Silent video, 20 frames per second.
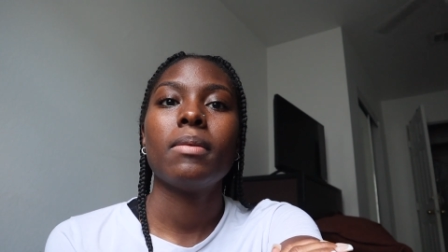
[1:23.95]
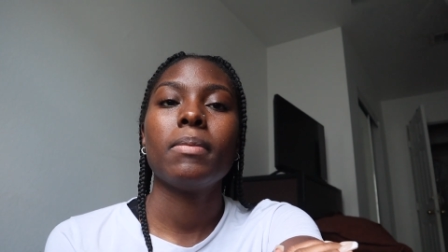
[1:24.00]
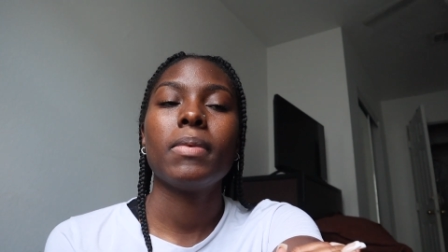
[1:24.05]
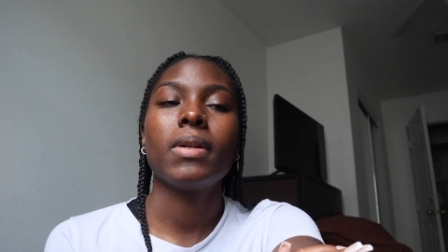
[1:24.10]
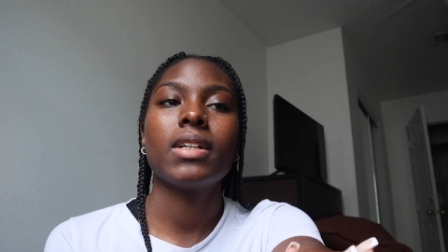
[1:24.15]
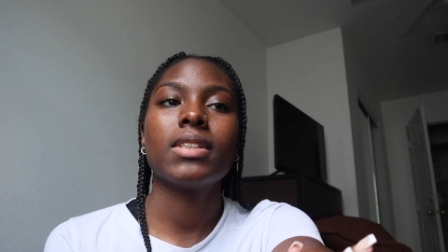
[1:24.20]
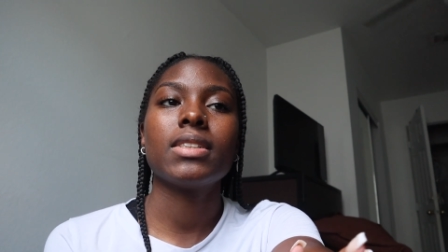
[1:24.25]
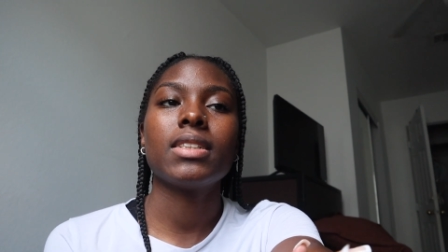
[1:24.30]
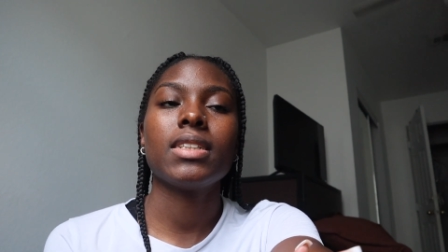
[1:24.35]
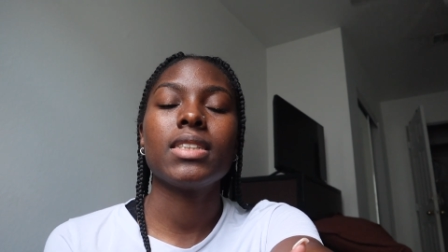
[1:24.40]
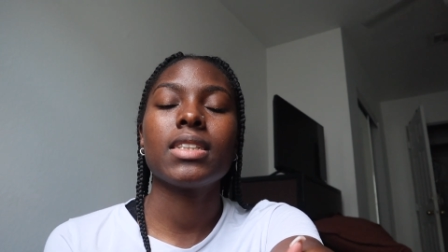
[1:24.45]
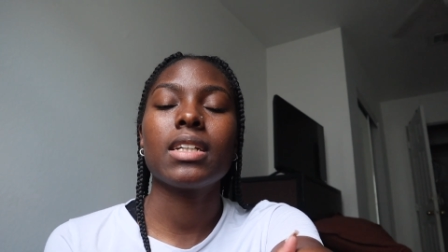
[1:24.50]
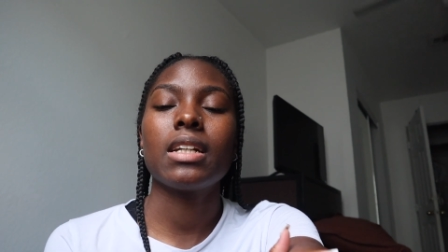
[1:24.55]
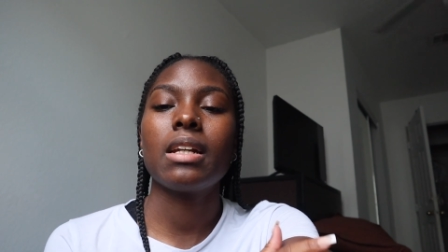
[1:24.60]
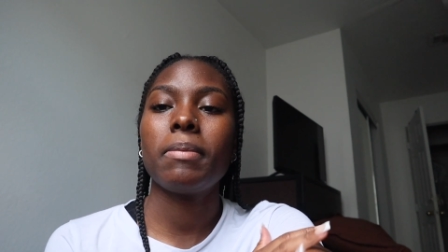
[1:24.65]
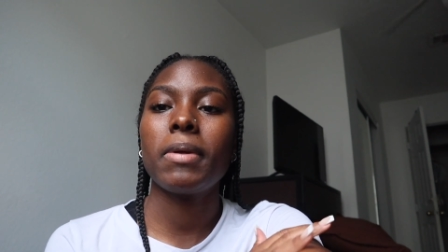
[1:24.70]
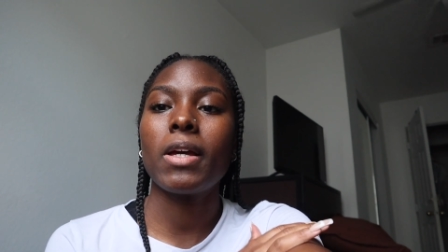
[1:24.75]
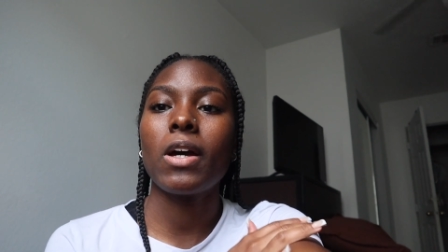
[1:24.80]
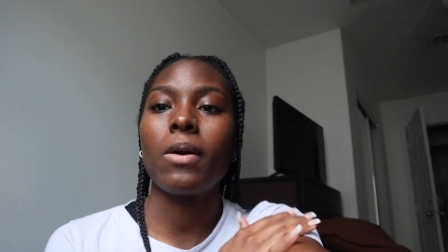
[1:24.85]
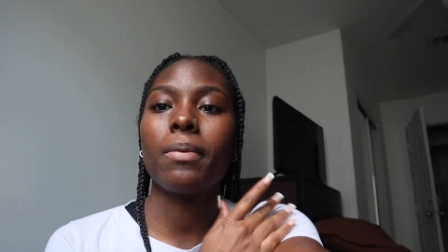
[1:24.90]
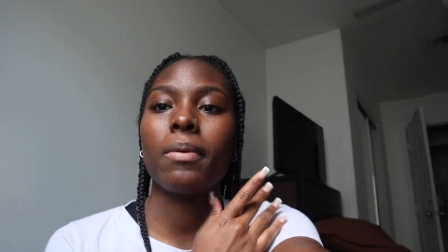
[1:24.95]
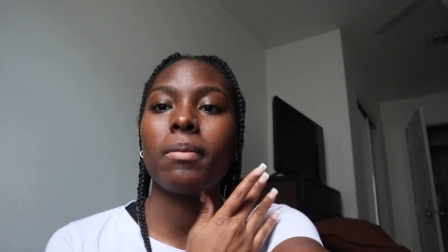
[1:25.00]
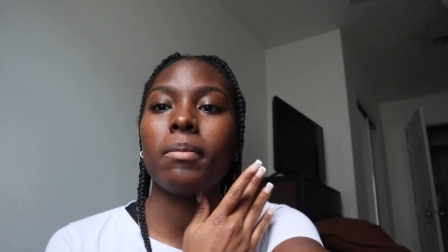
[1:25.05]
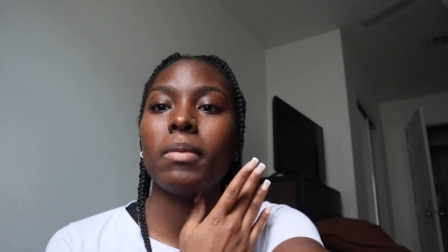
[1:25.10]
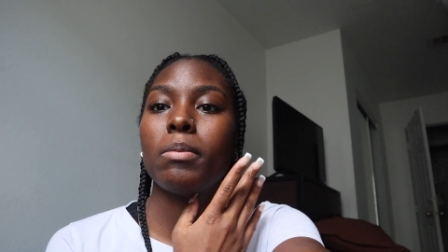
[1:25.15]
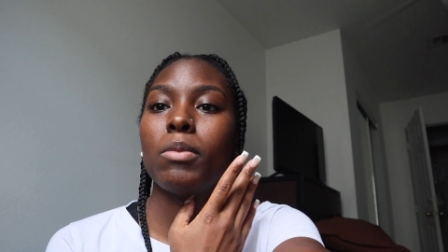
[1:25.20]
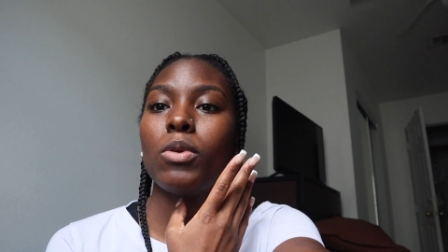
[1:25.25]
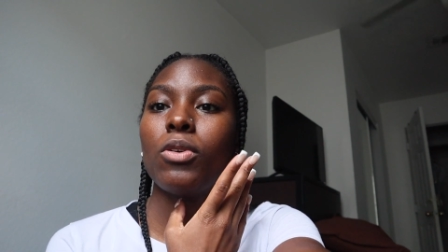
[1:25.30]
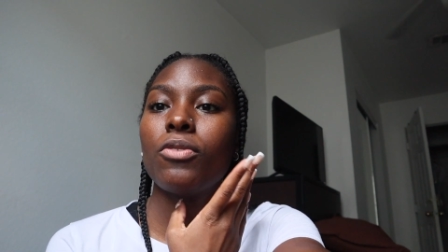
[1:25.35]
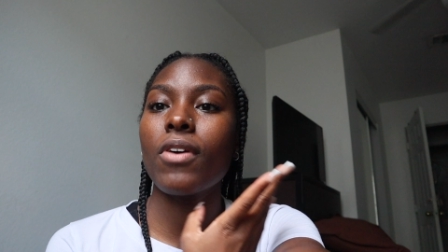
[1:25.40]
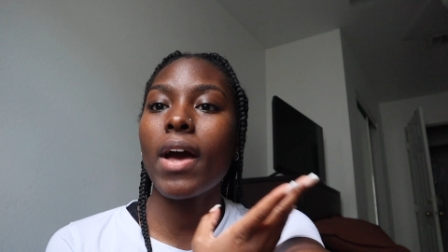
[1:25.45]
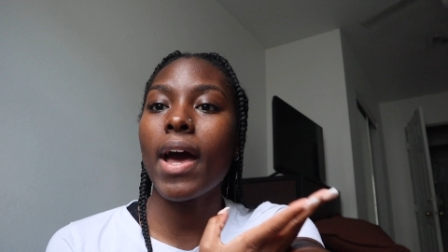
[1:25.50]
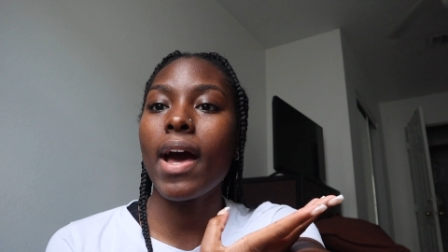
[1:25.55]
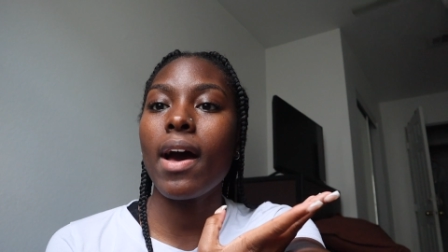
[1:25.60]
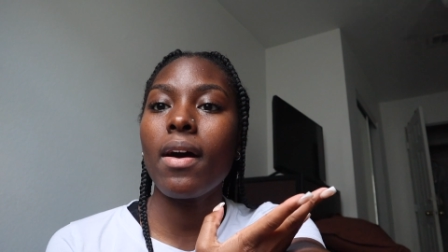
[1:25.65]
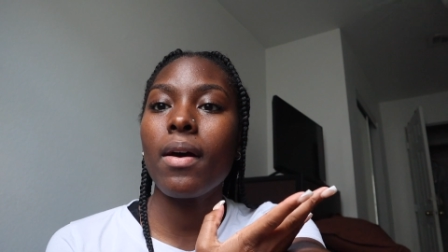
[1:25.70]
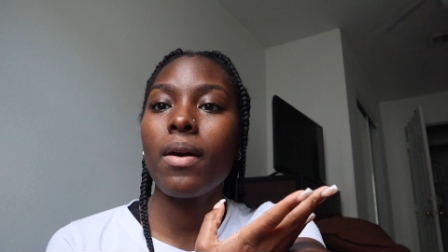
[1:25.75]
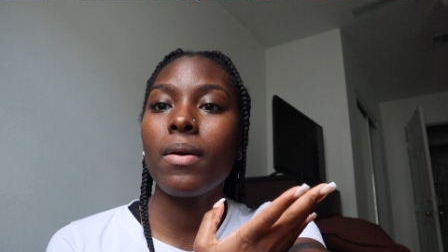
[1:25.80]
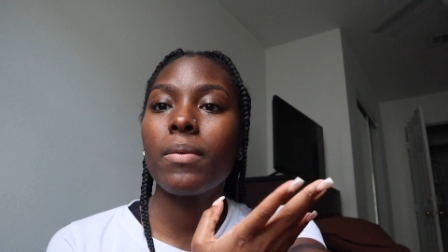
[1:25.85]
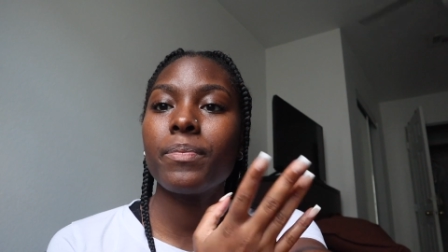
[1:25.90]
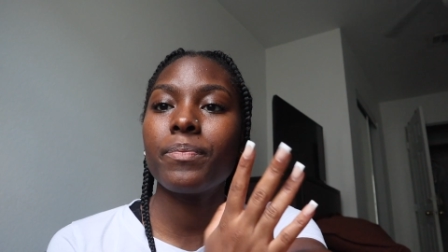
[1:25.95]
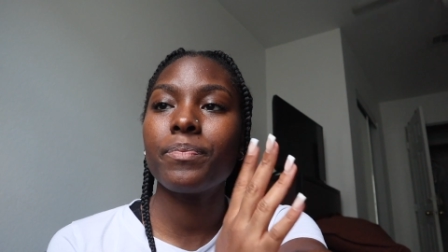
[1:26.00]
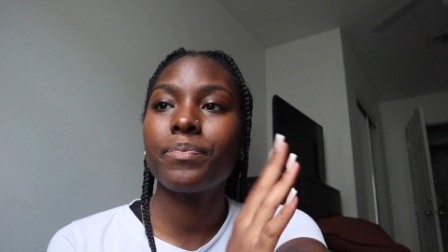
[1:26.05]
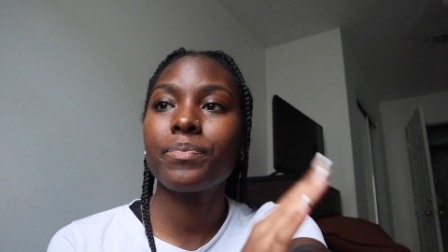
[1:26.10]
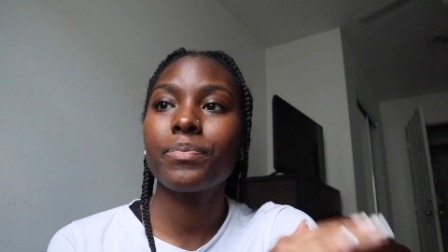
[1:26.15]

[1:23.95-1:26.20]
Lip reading: because he's going to be helping me move out.